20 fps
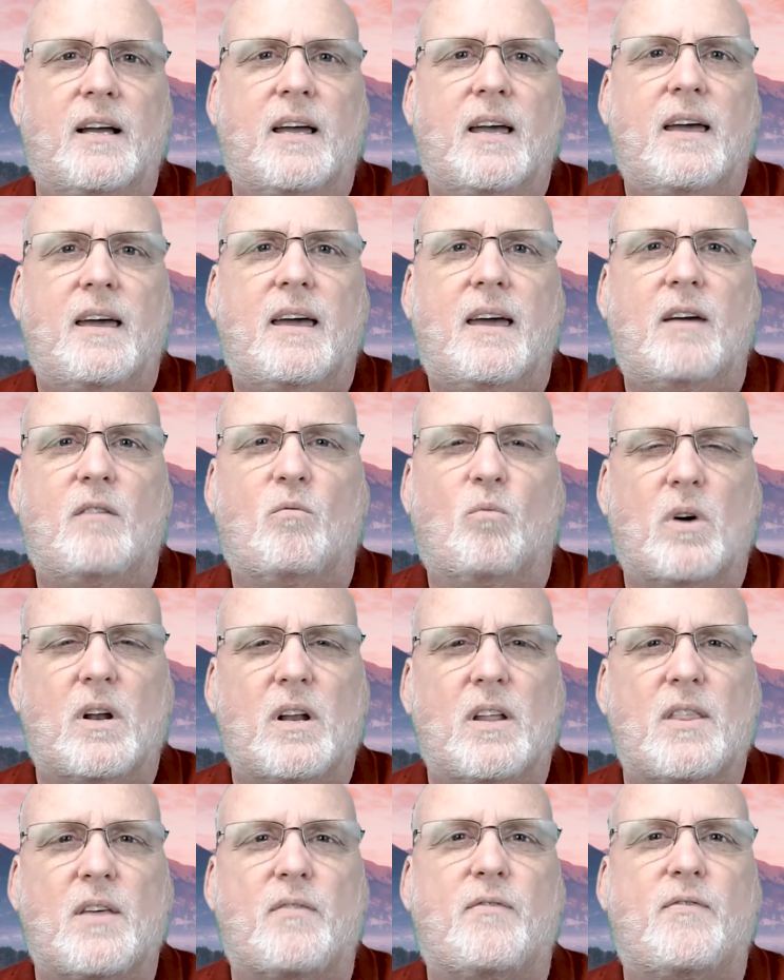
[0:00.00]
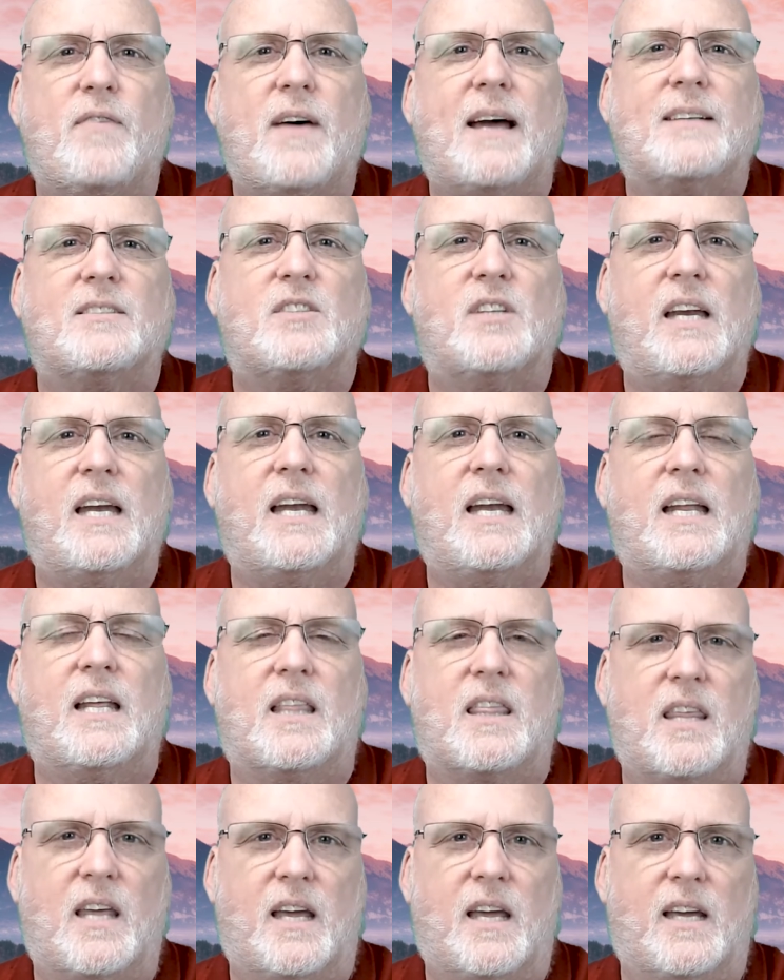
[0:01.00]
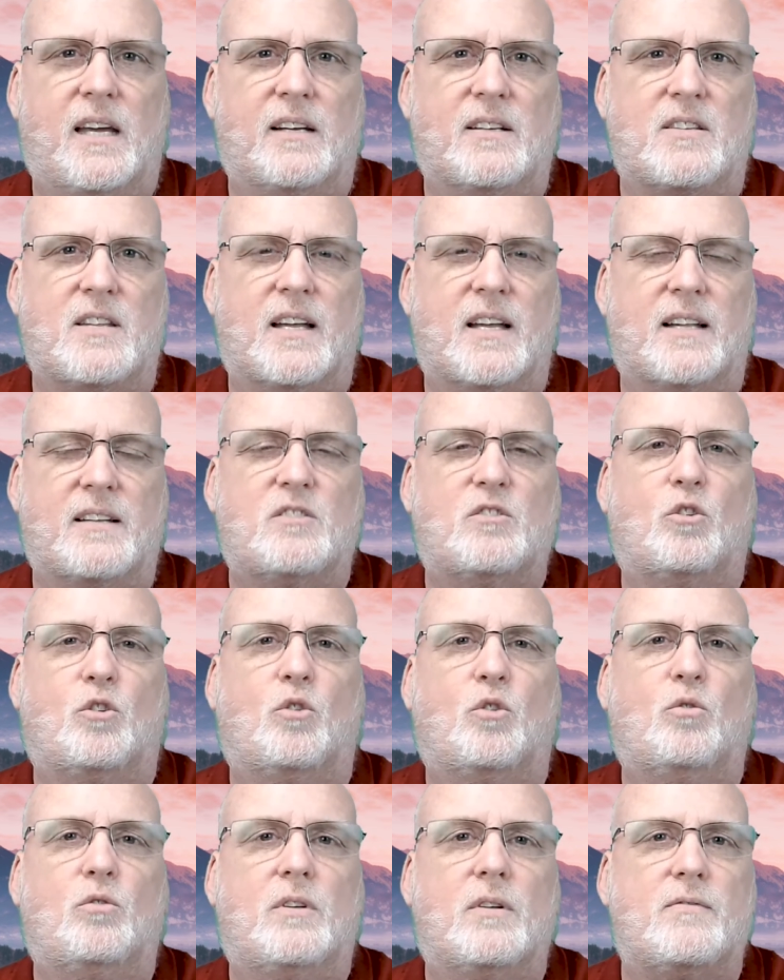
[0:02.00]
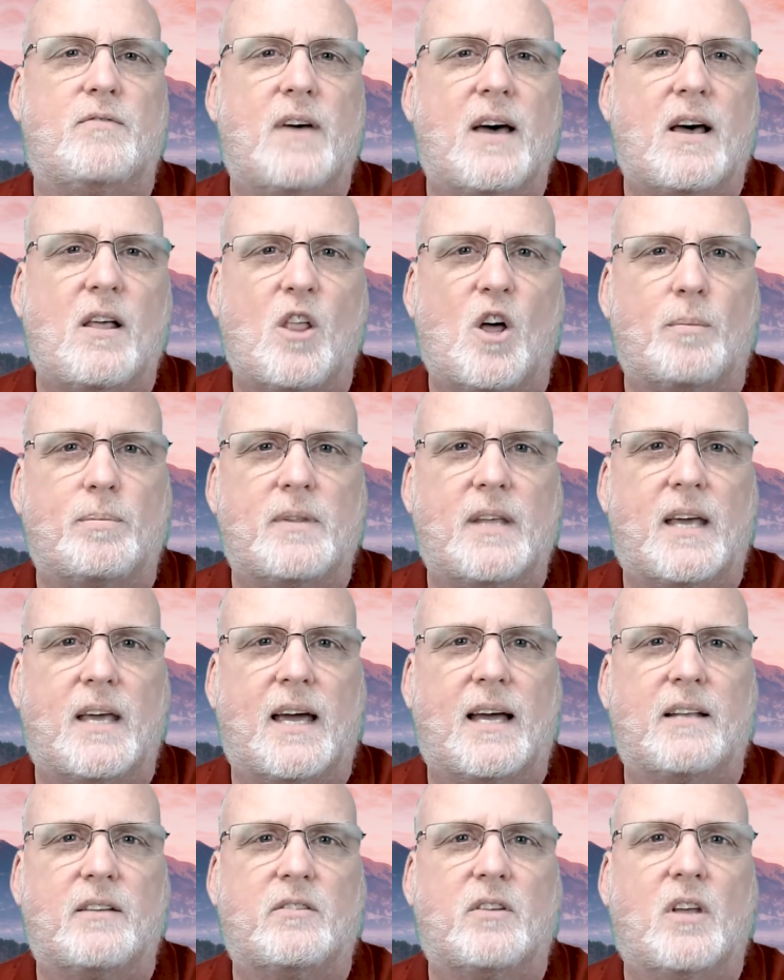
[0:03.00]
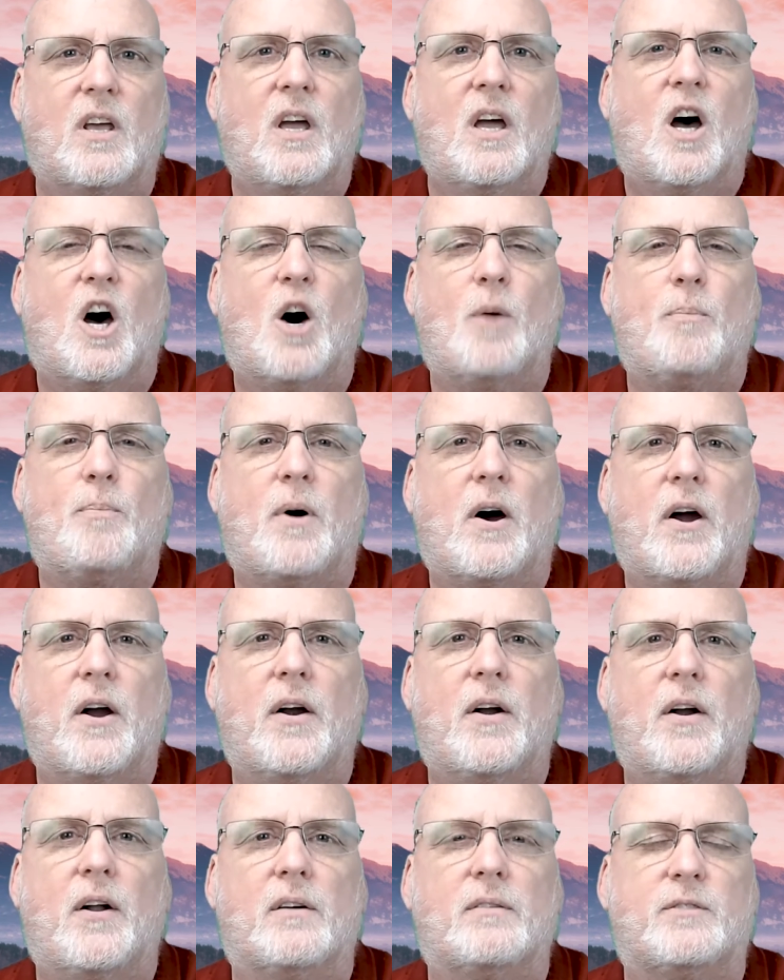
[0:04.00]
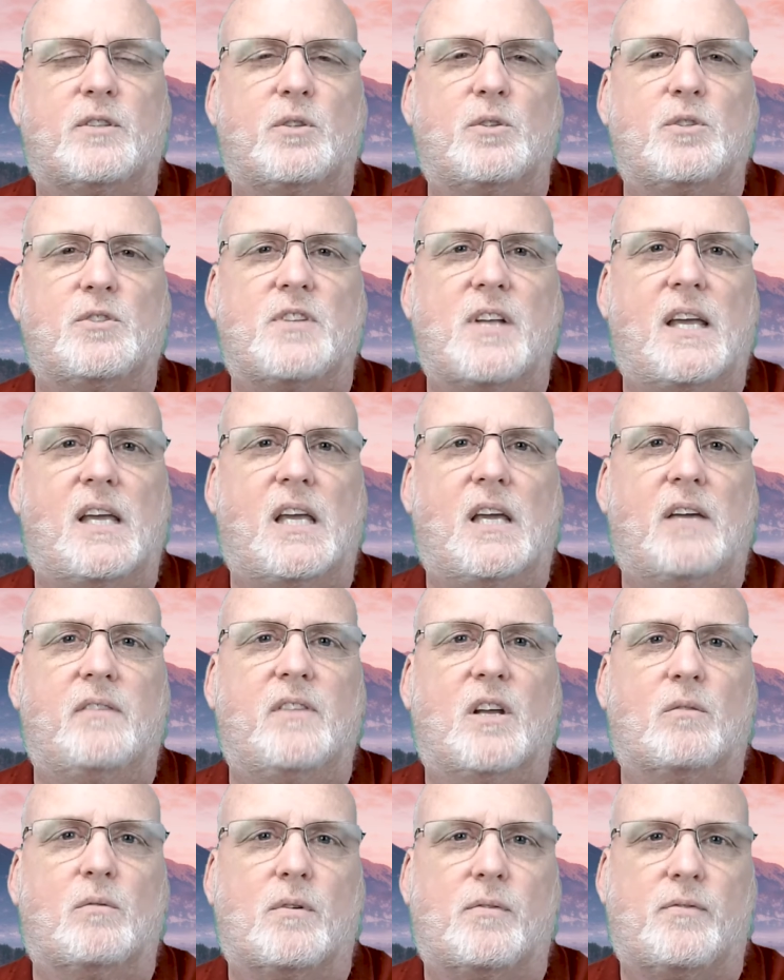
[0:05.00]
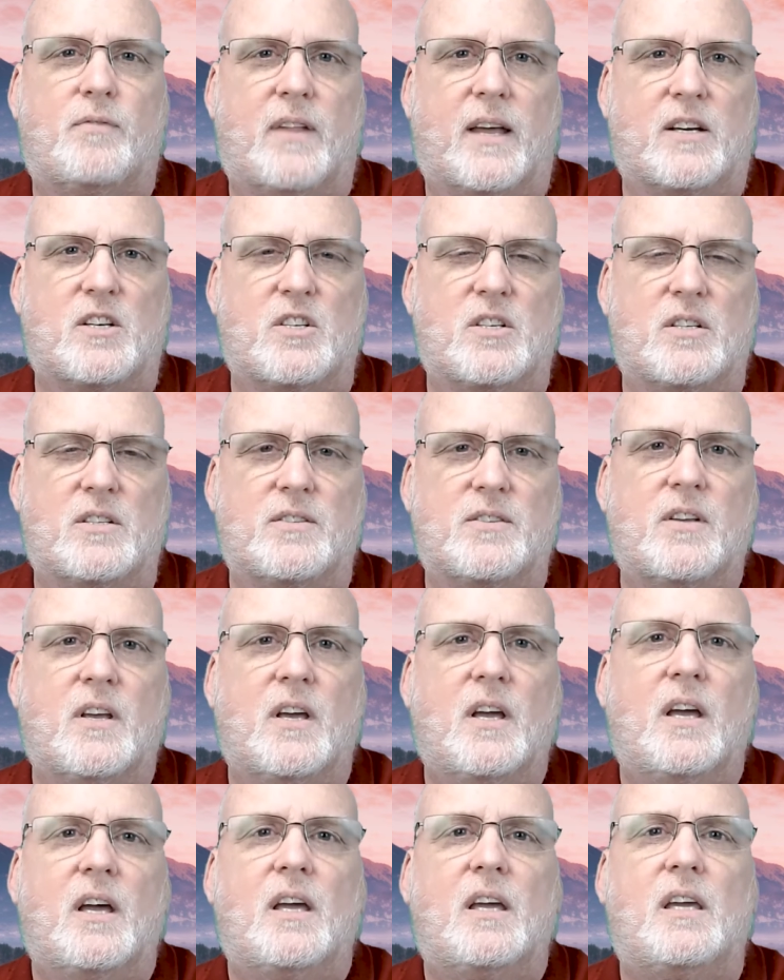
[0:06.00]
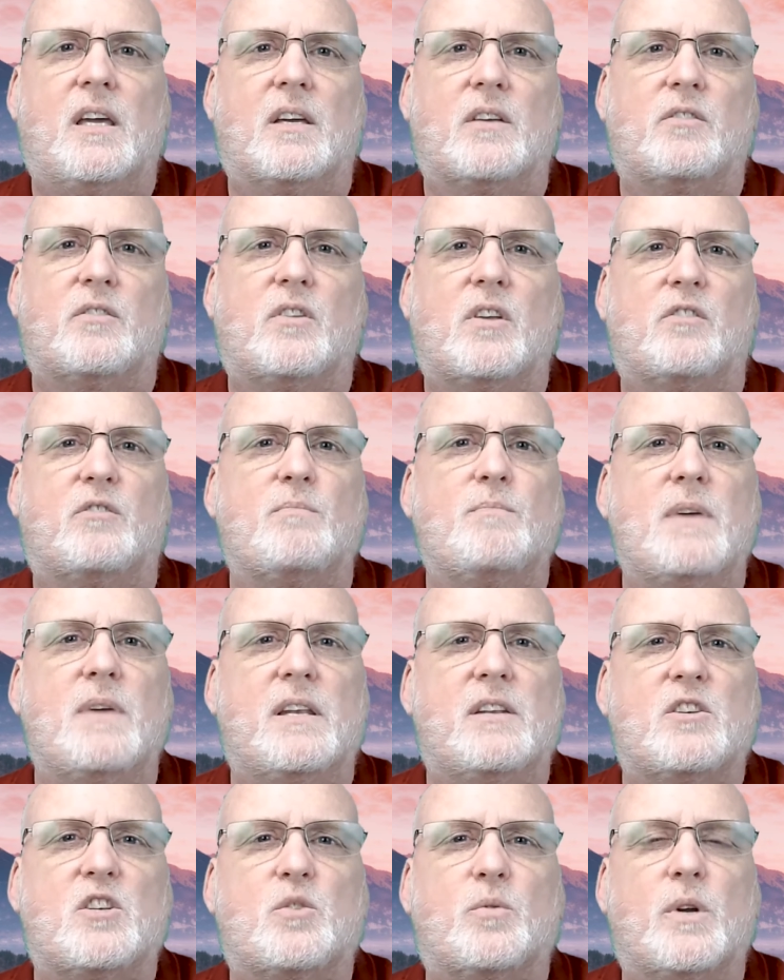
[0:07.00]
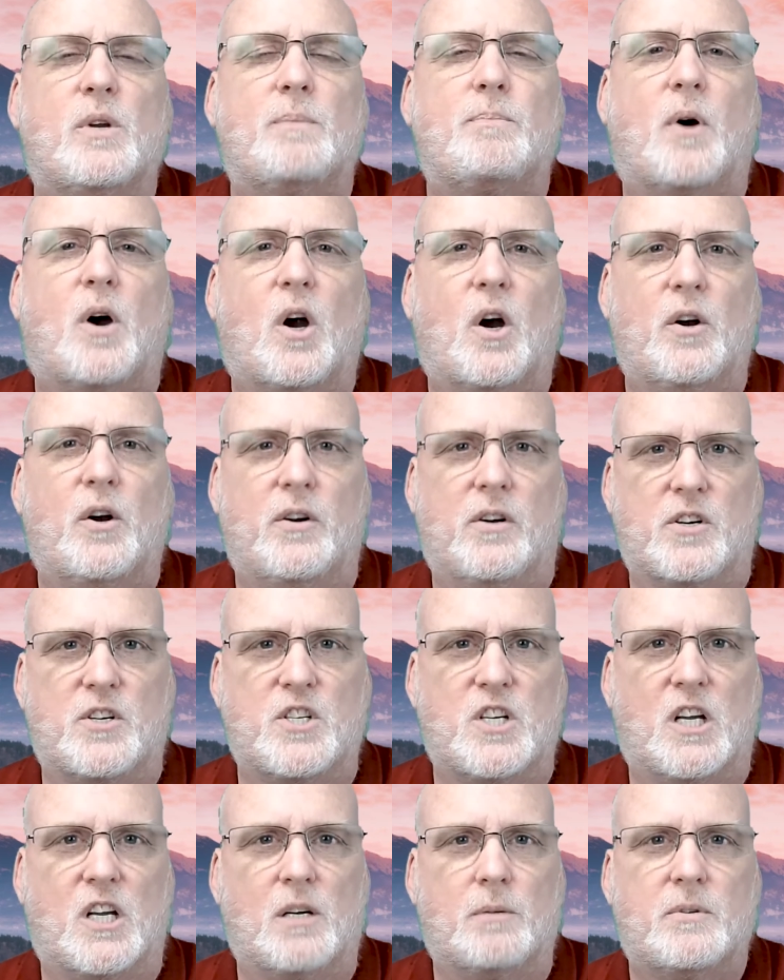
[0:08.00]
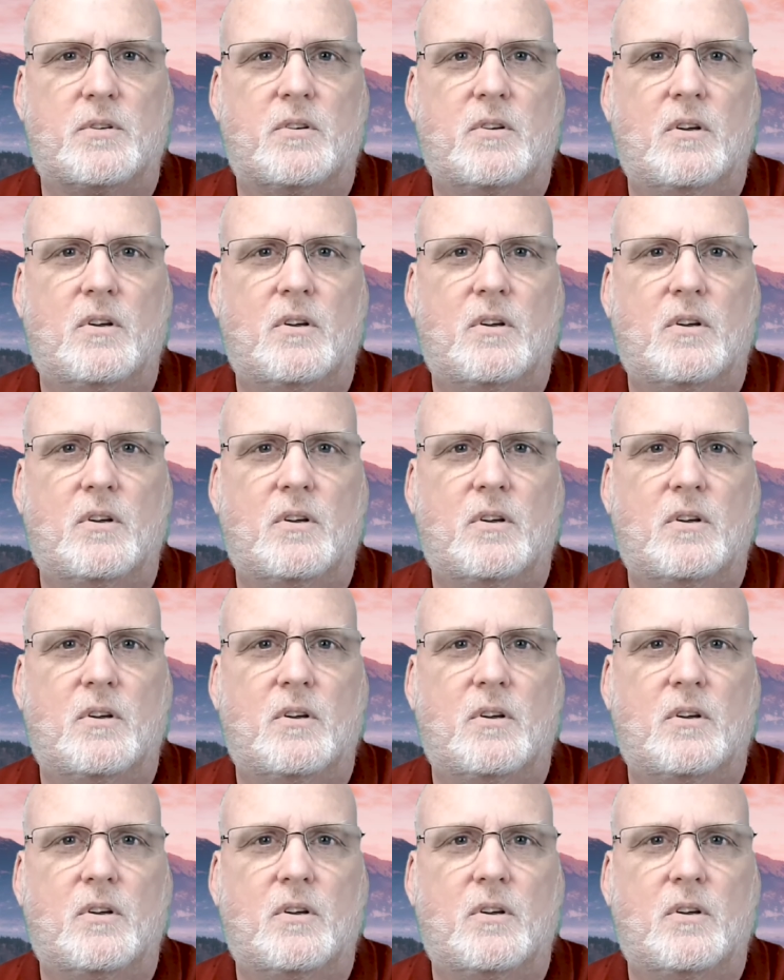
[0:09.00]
And one of the fascinating things that's developed as a part of Tuesday evening reflections is ministry partnerships.